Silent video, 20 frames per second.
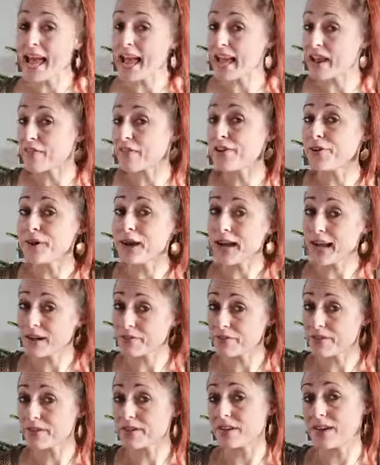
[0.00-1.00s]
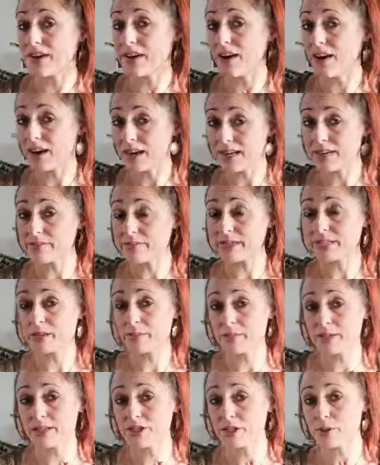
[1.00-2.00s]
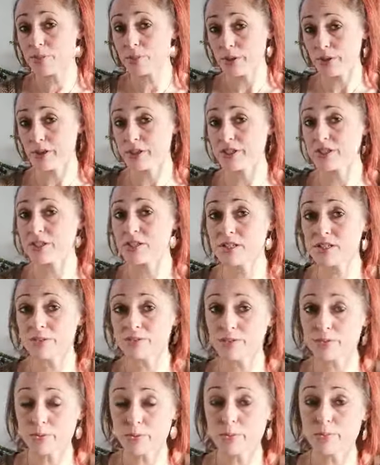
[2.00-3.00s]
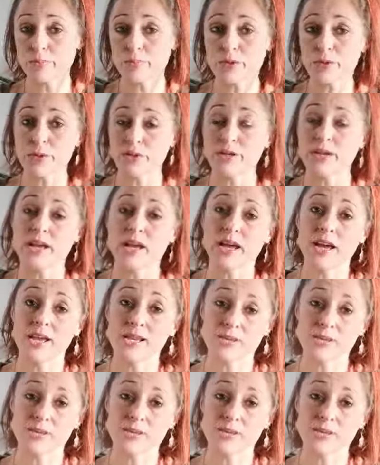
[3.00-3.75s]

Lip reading: If you haven't, I highly recommend you purchase the full moon